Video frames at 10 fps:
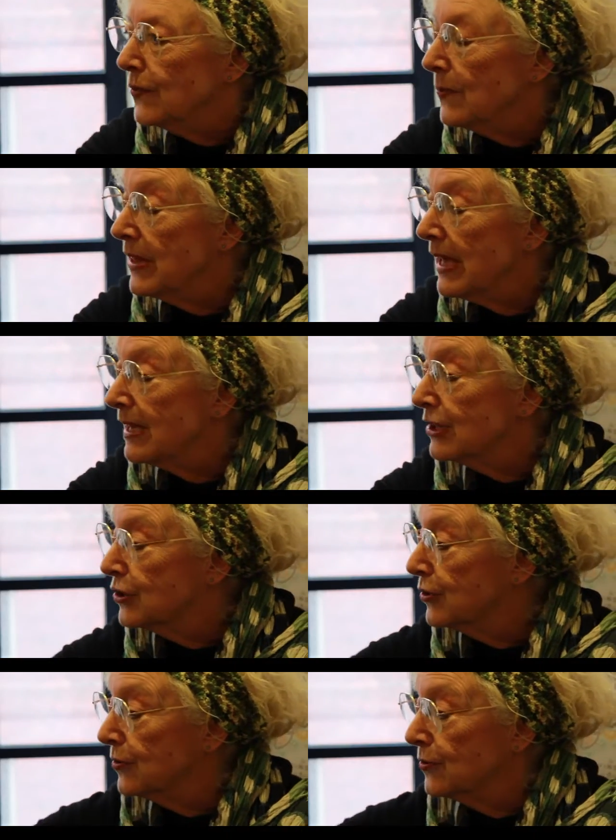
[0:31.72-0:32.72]
From
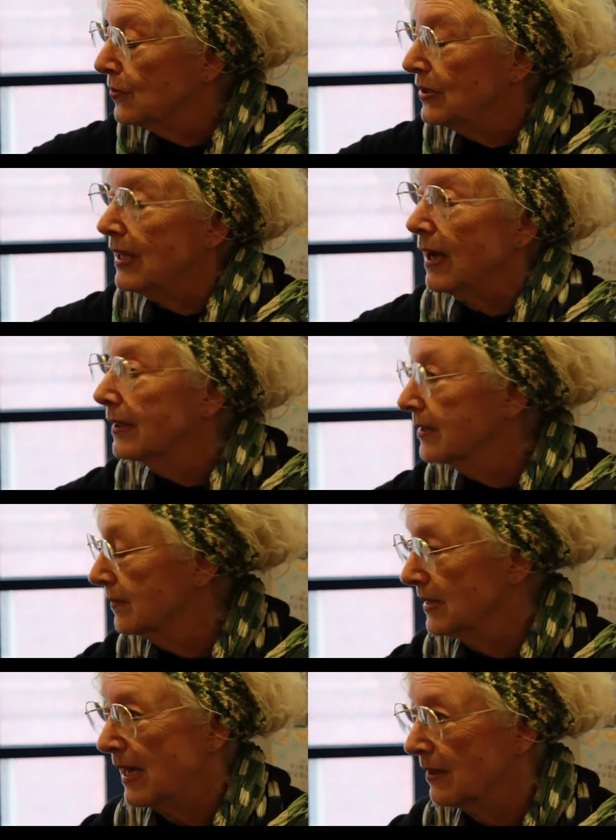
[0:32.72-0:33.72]
there to the
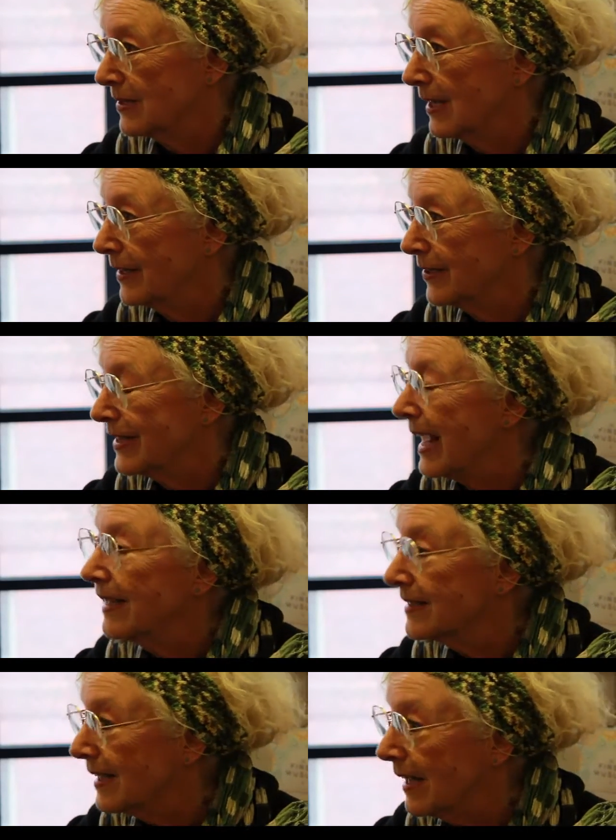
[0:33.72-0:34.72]
ultimate outsider, the
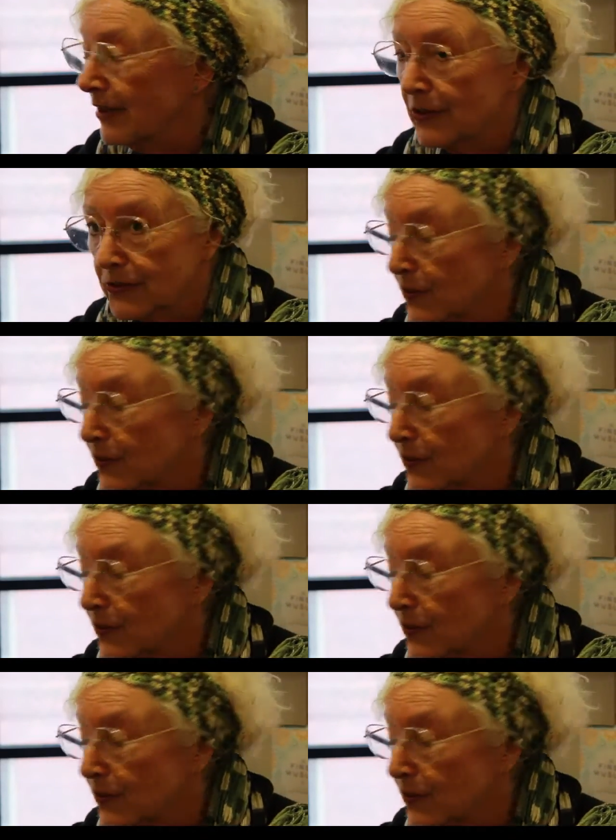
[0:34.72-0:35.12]
exile,